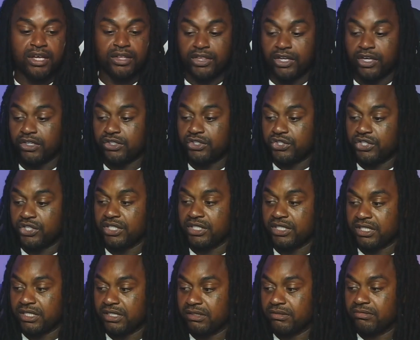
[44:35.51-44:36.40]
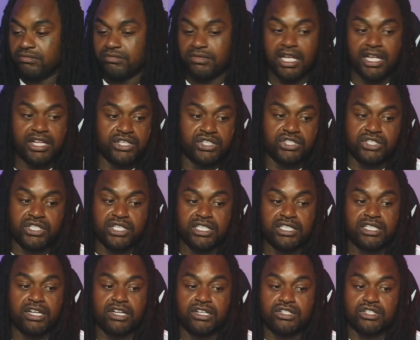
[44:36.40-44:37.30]
They just
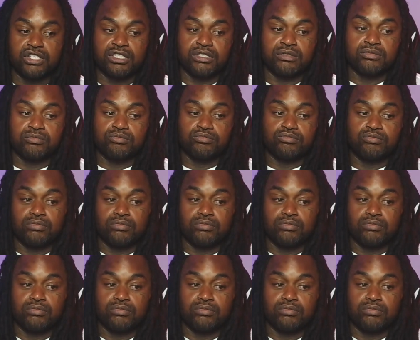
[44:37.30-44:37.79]
sit there and just,